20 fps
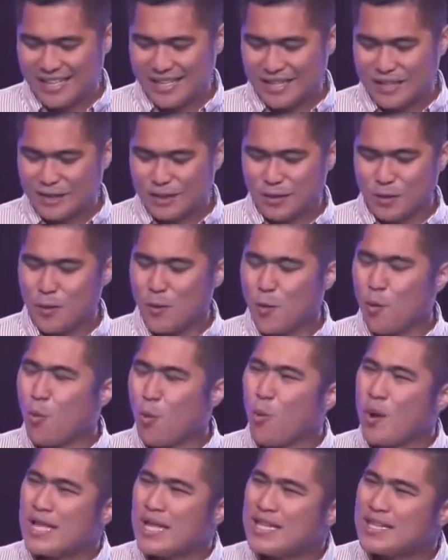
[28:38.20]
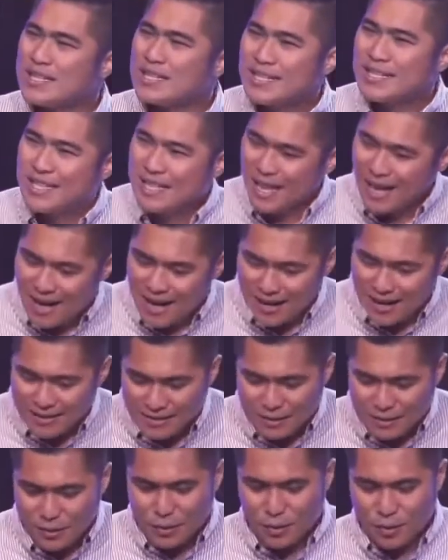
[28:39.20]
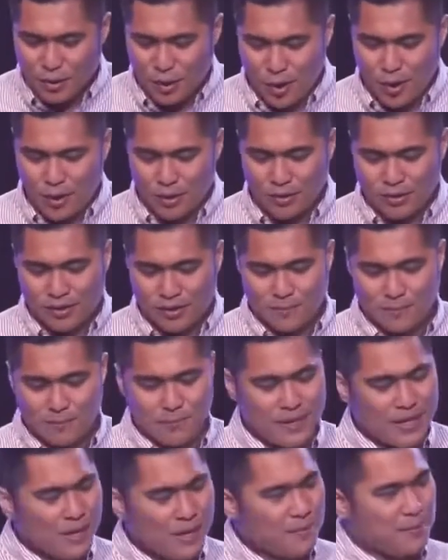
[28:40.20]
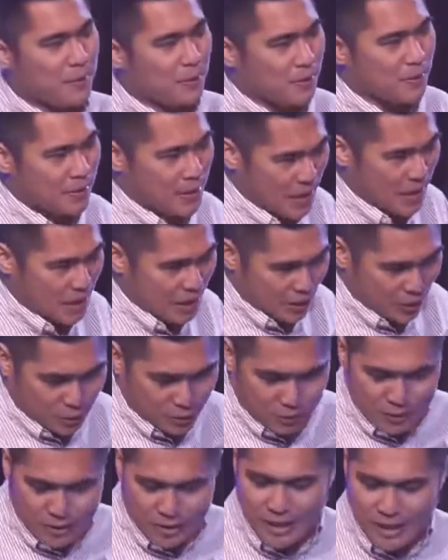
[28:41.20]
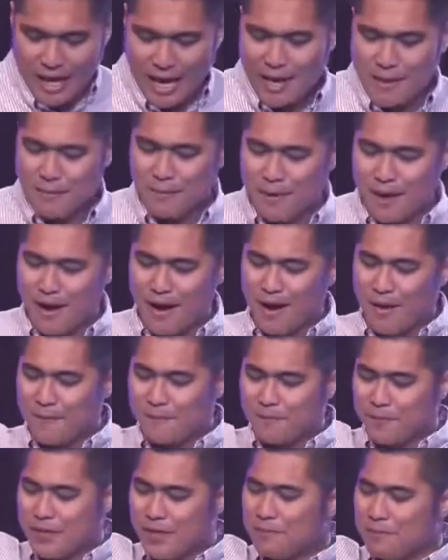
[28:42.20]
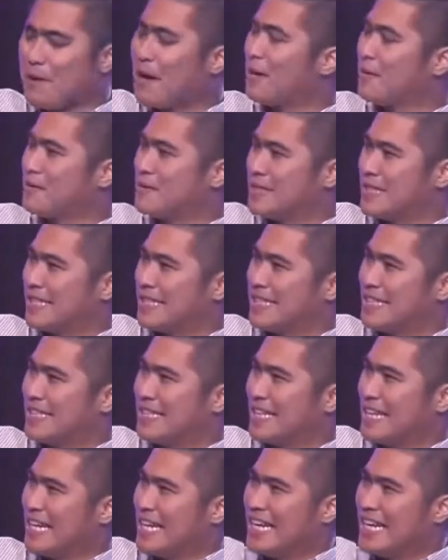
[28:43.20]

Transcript: So when God called the people to climb up the mountain,